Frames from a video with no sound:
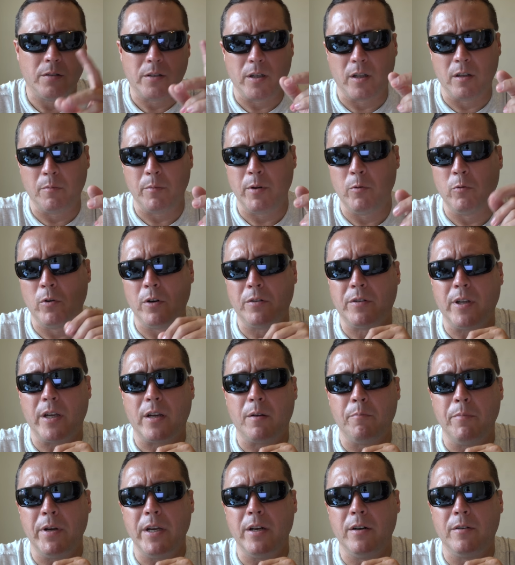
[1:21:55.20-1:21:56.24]
Tell them you want to
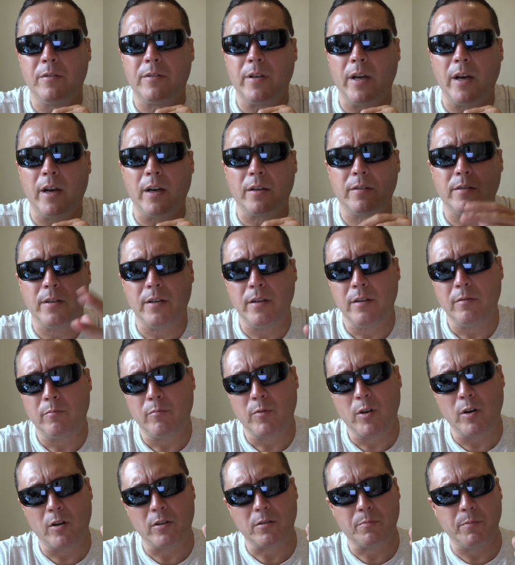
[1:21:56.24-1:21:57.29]
take a meter taxi.
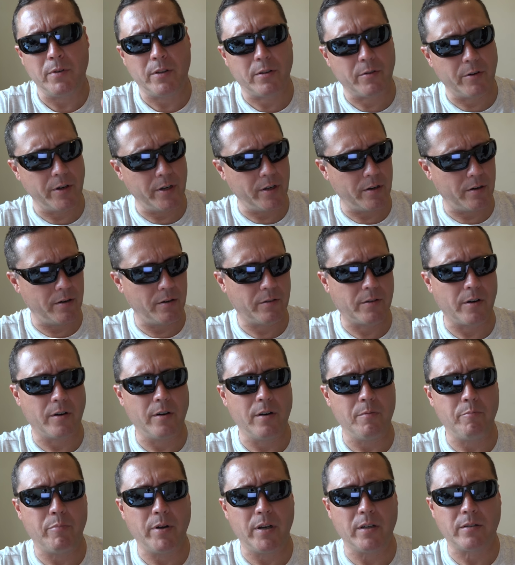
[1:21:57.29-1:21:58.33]
Cost me
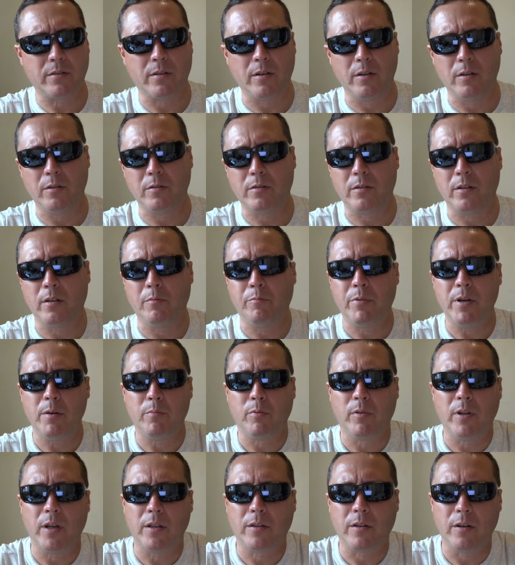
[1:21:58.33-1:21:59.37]
330 pesos, and the
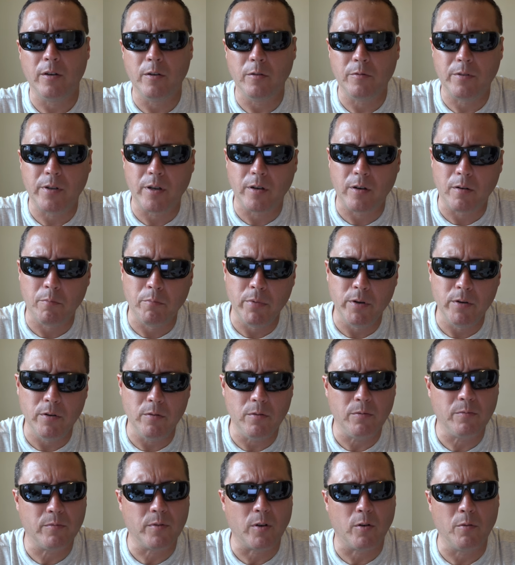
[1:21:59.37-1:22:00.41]
people at the hotel
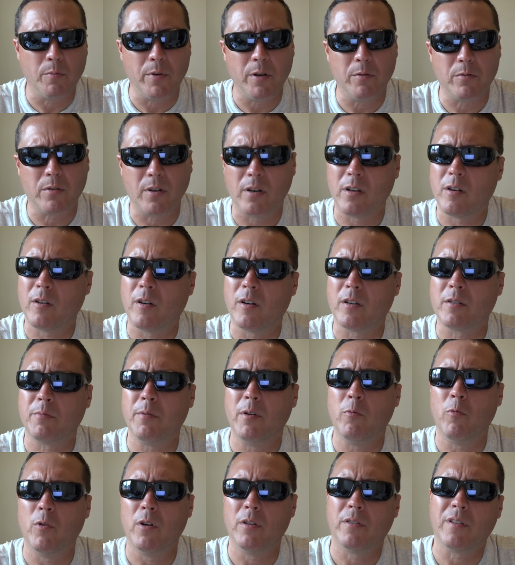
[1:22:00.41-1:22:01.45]
booth told me it was going to cost
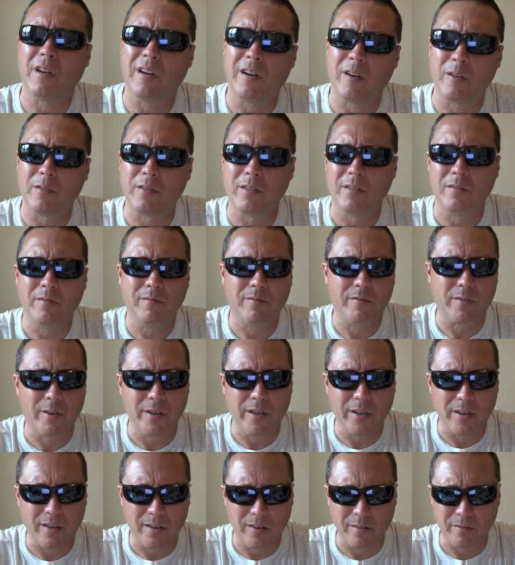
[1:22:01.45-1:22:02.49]
me
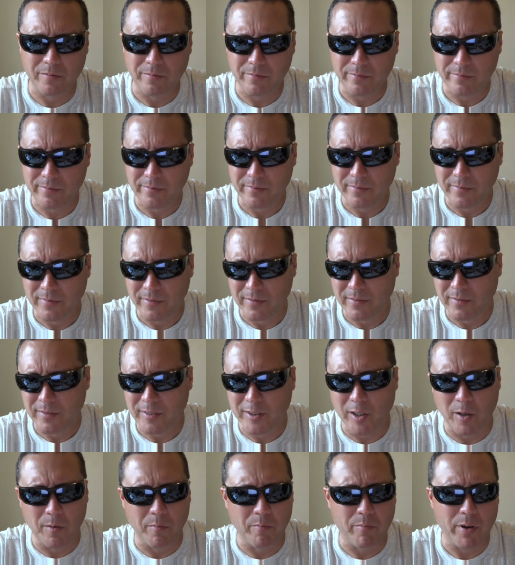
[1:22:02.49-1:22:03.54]
1,300
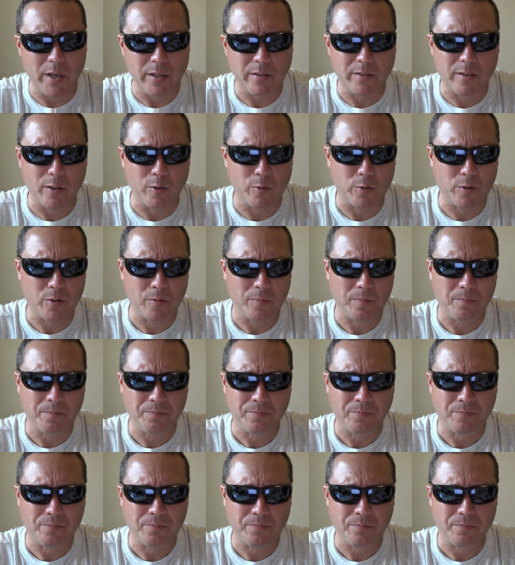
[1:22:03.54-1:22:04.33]
something pesos.